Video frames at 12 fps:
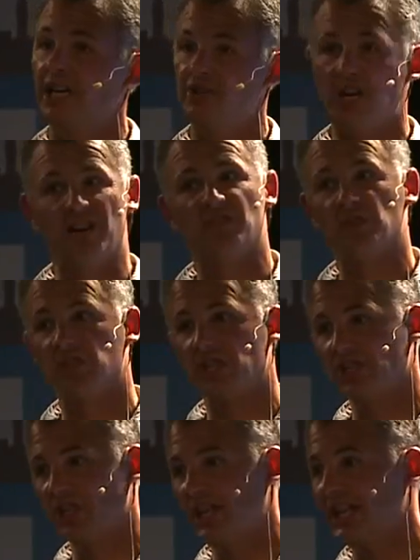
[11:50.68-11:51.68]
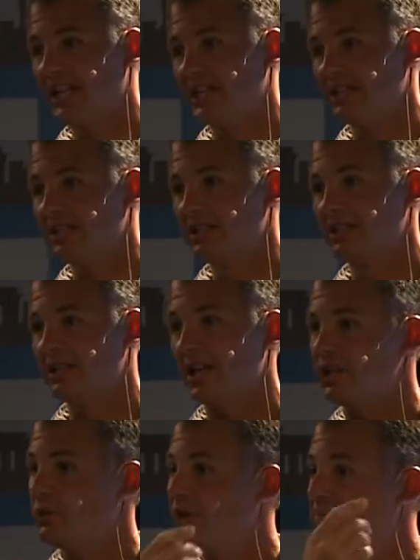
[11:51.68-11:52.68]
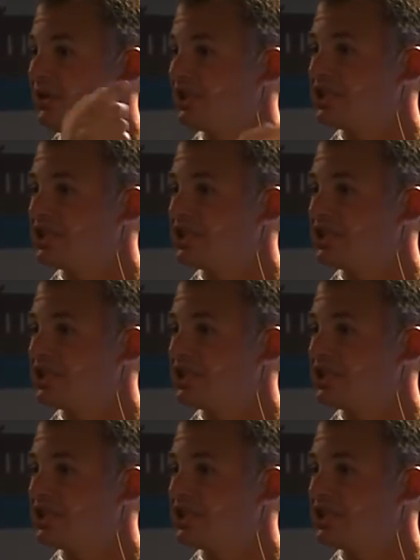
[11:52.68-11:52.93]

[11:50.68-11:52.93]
and you have their session in hand, and you want to be